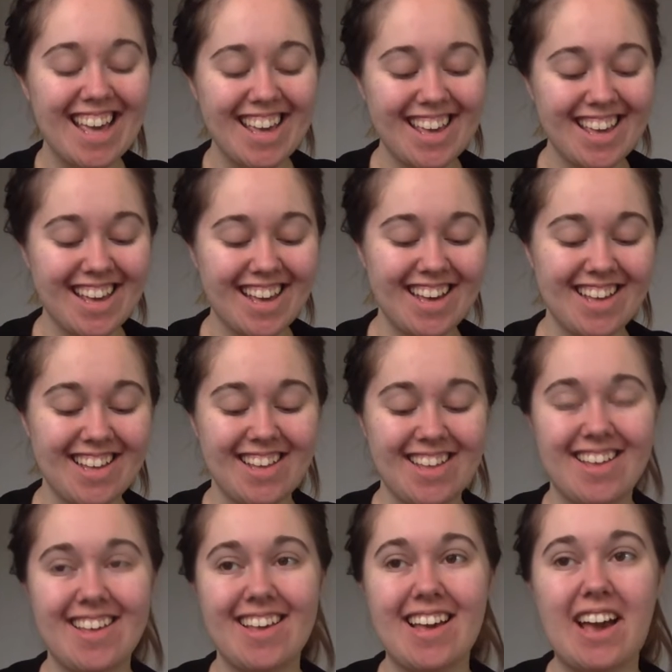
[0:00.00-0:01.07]
Hi!
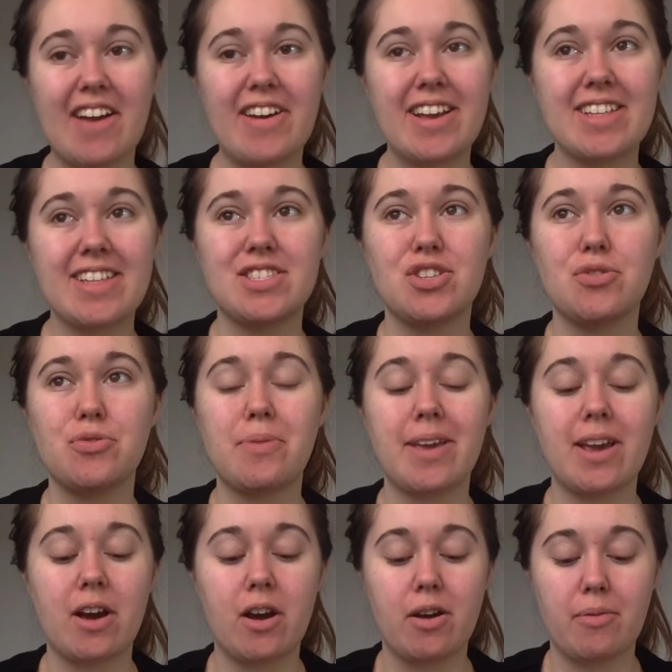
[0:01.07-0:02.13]
Alright, so we
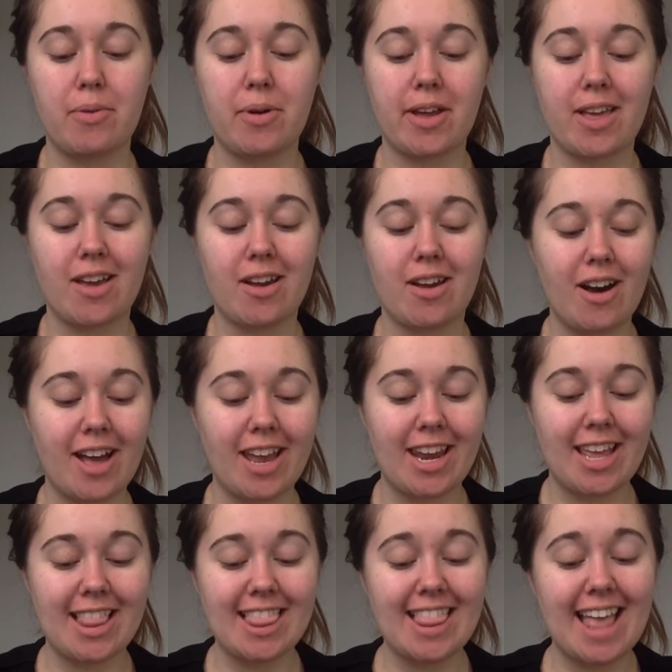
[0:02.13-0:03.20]
are working on
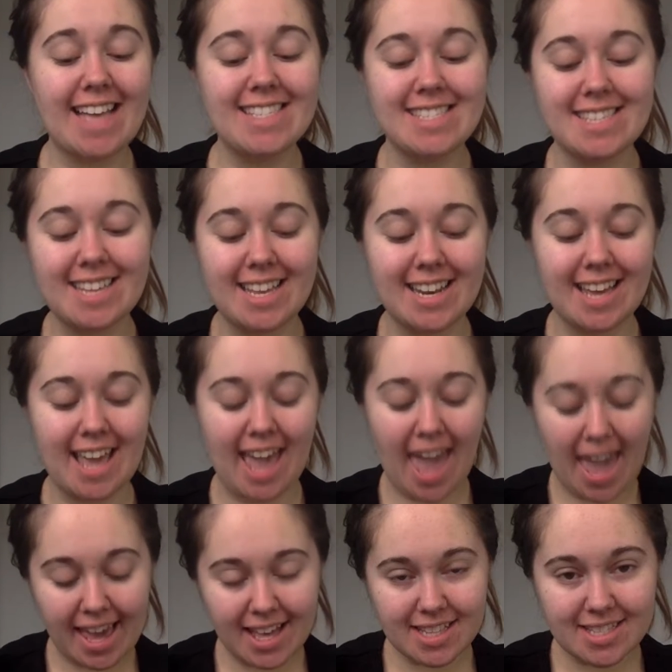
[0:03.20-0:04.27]
Lesson
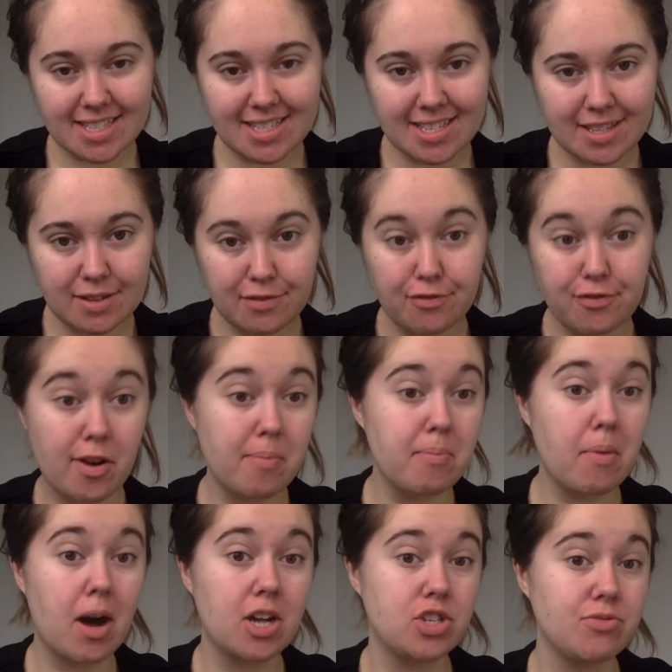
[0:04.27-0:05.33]
8 from
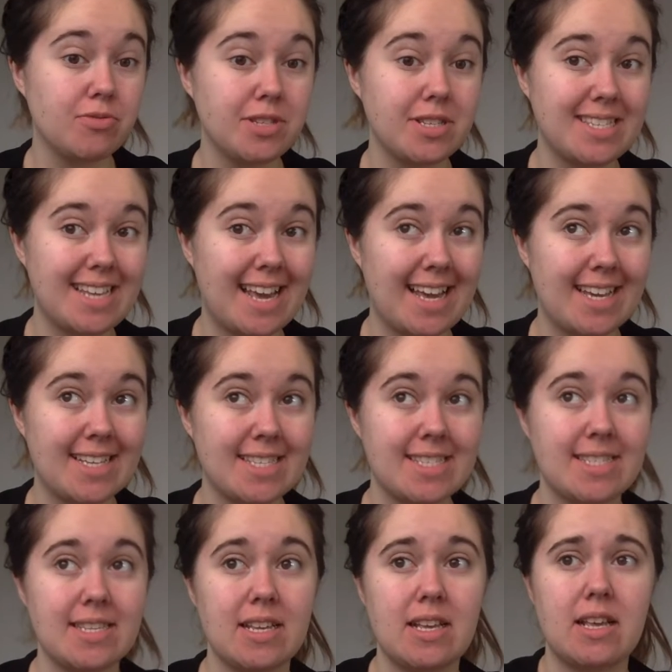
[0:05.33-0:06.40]
Module
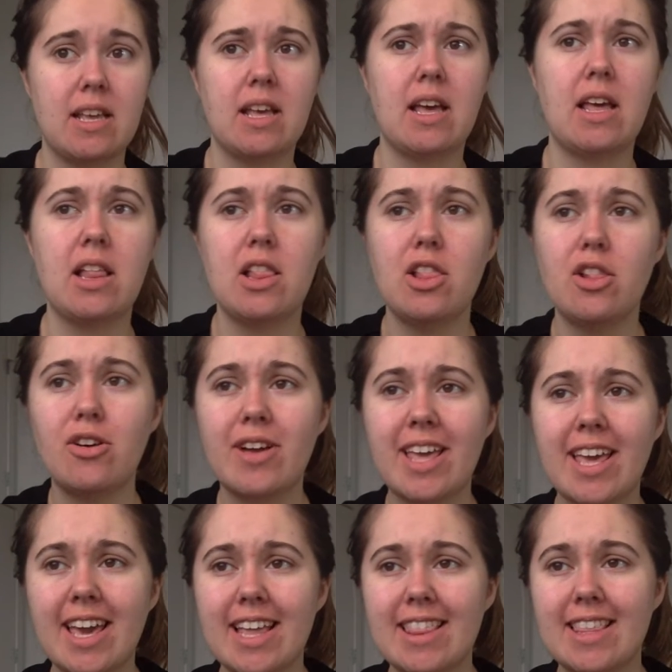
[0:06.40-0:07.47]
6. Looking
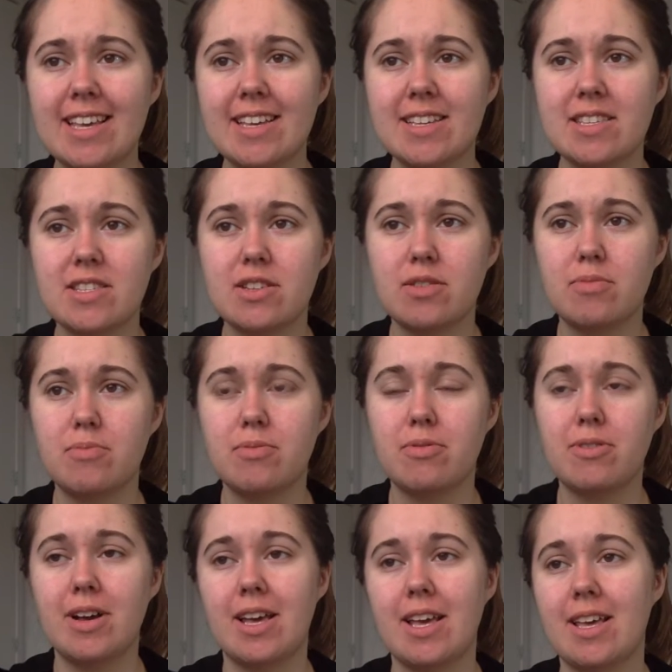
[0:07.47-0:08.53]
at this, oh
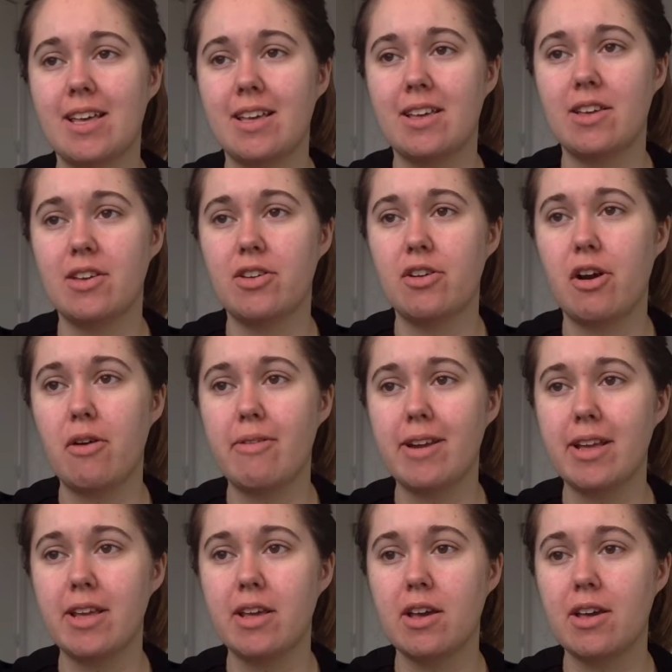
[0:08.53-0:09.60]
boy, you're
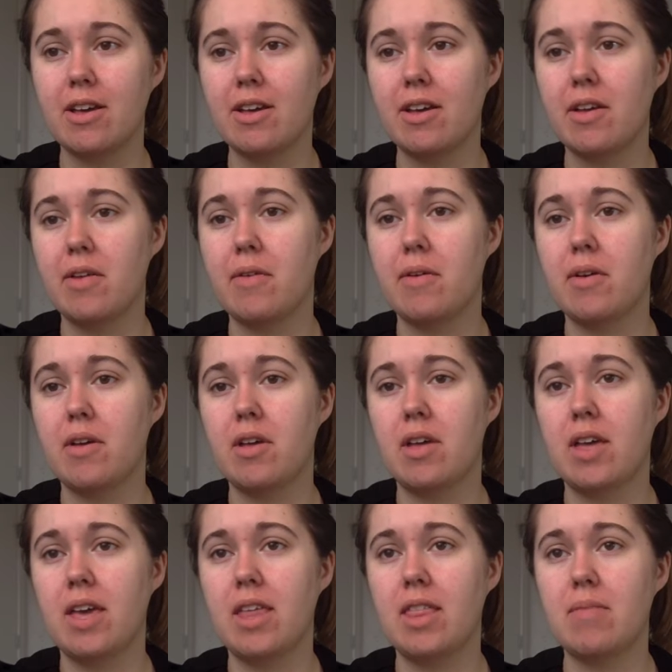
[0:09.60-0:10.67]
already
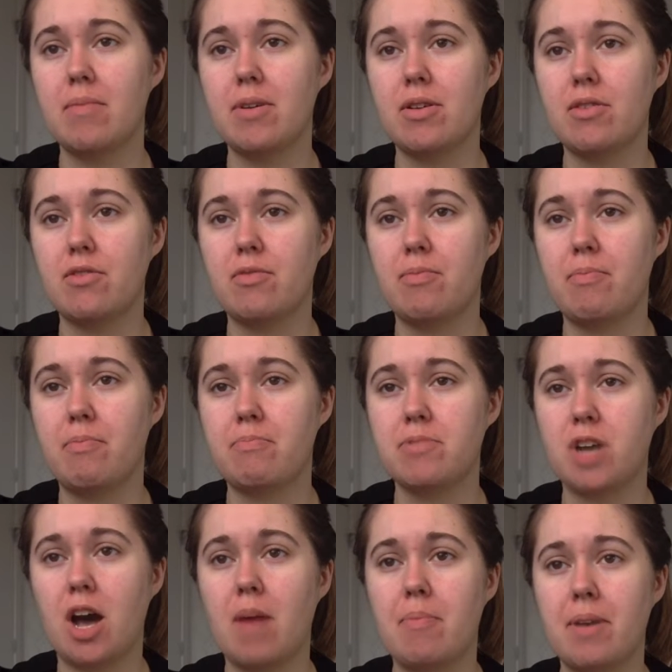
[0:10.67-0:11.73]
in the middle of
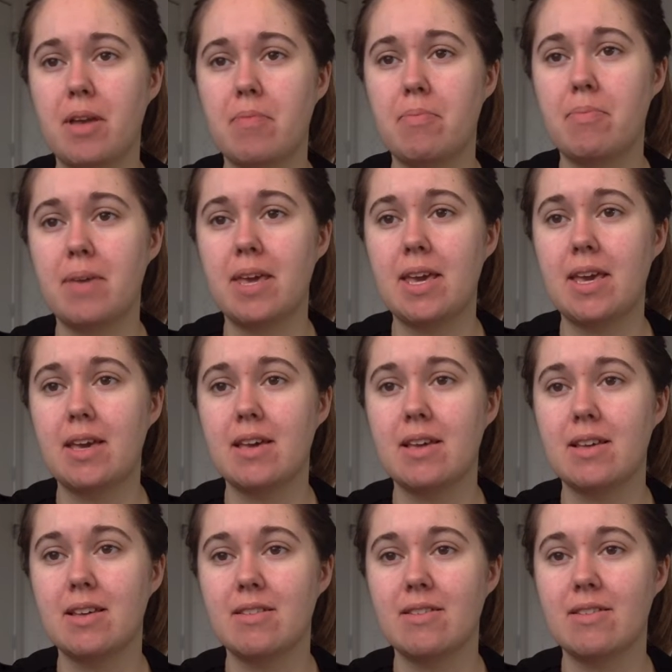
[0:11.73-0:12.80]
Topic B
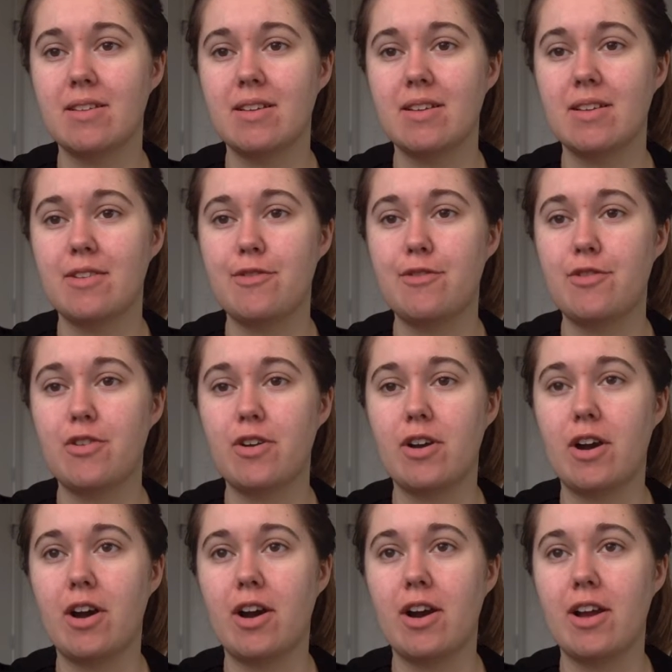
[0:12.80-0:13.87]
for
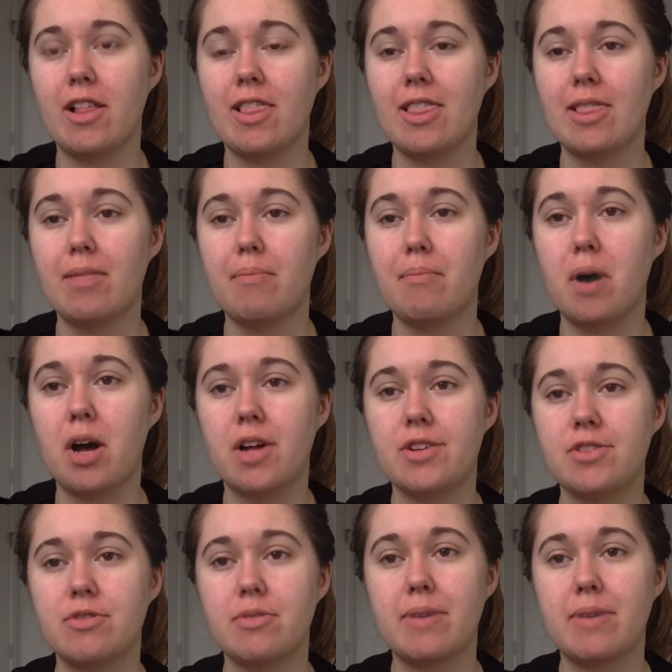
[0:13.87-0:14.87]
our module.